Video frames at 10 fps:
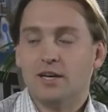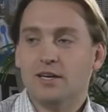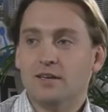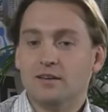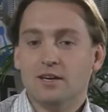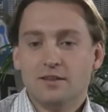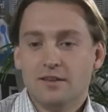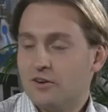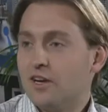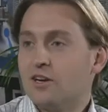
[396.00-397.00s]
and the
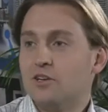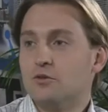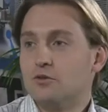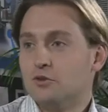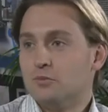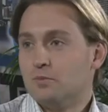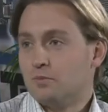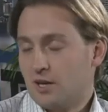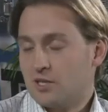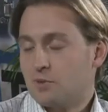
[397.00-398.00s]
internet and YouTube,
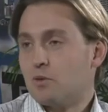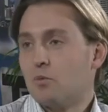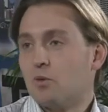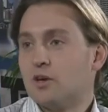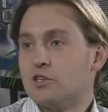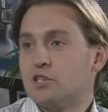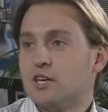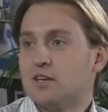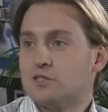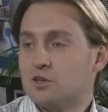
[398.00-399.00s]
clients are becoming more
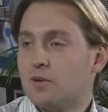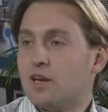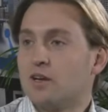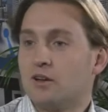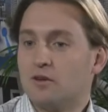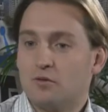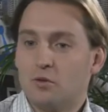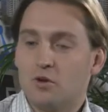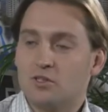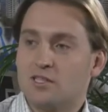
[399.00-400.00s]
educated. So I'm getting a lot of
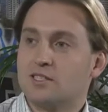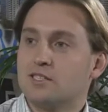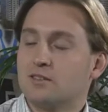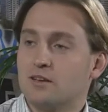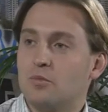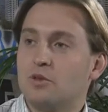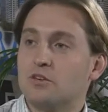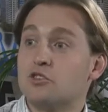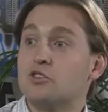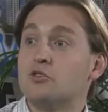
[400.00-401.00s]
phone calls last couple
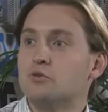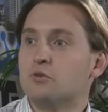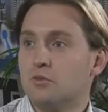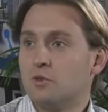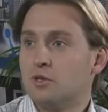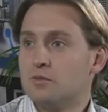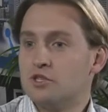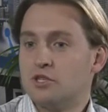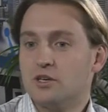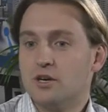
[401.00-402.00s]
years, do you do thermal
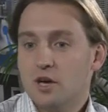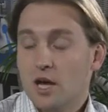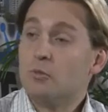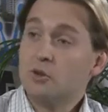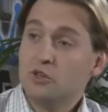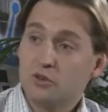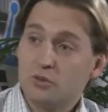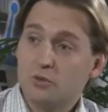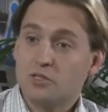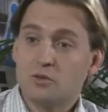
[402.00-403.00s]
imaging? And we
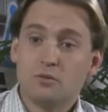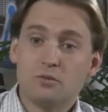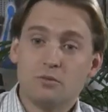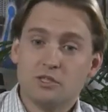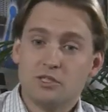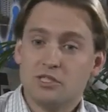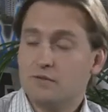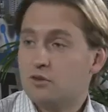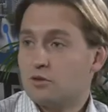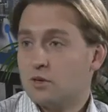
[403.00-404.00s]
do. And so just to
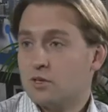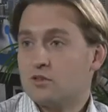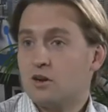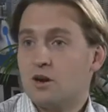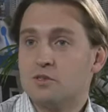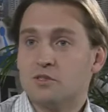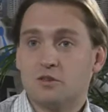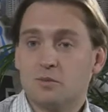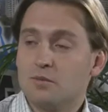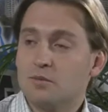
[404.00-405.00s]
give you a quick synopsis,
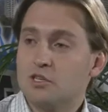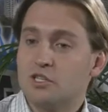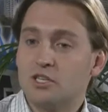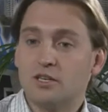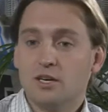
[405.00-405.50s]
thermal imaging